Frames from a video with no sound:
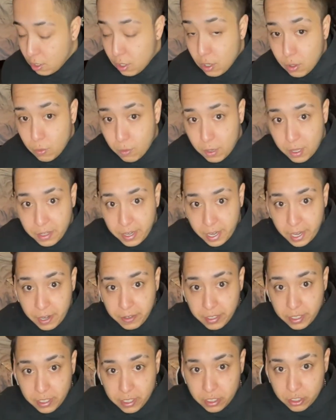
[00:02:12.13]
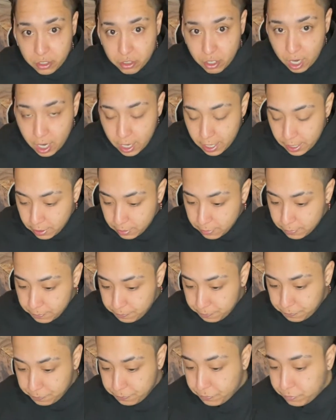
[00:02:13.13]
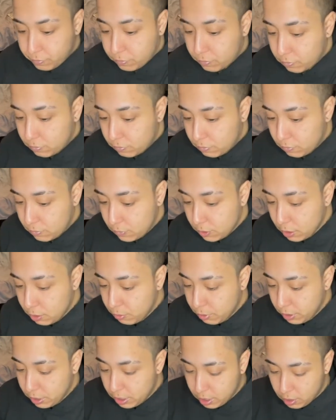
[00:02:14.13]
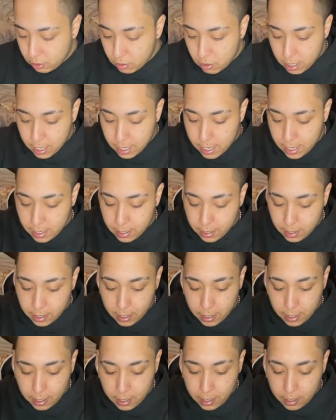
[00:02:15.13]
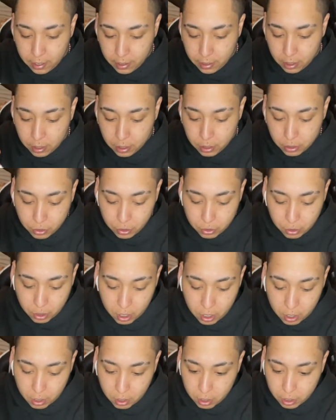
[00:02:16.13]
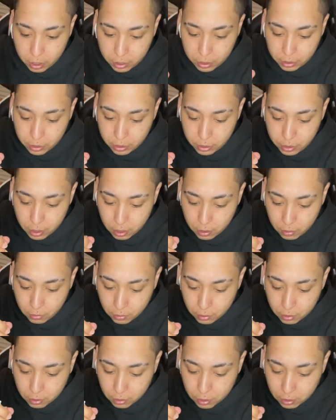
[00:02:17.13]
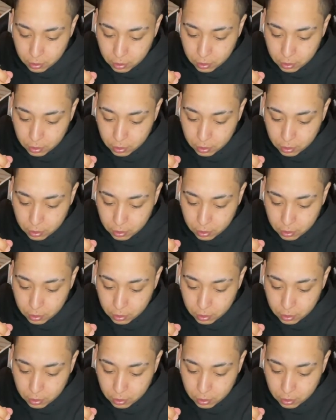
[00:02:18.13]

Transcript: while the area is drying, we're gonna go ahead and draw our dose.